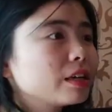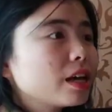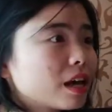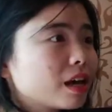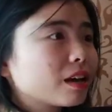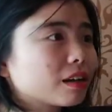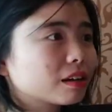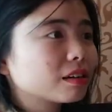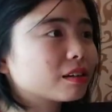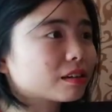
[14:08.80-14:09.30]
you
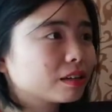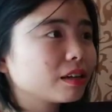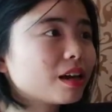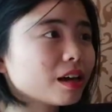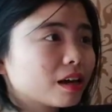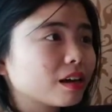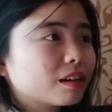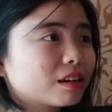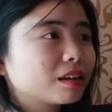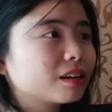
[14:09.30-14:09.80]
know?
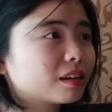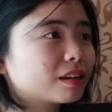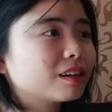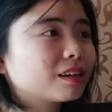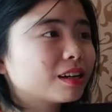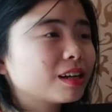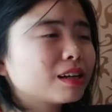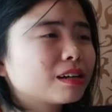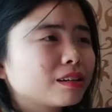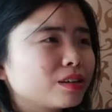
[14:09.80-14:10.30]

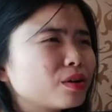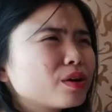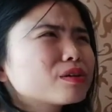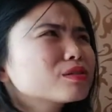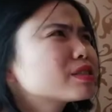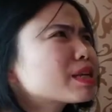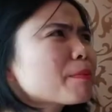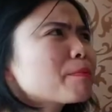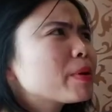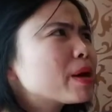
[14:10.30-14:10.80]
You
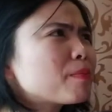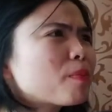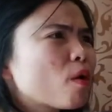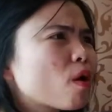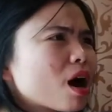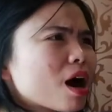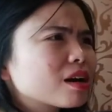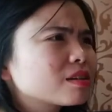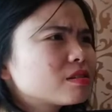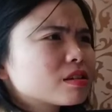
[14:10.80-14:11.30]
know, some
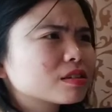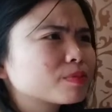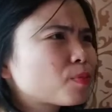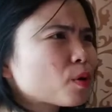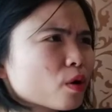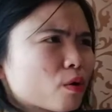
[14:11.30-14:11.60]
people are just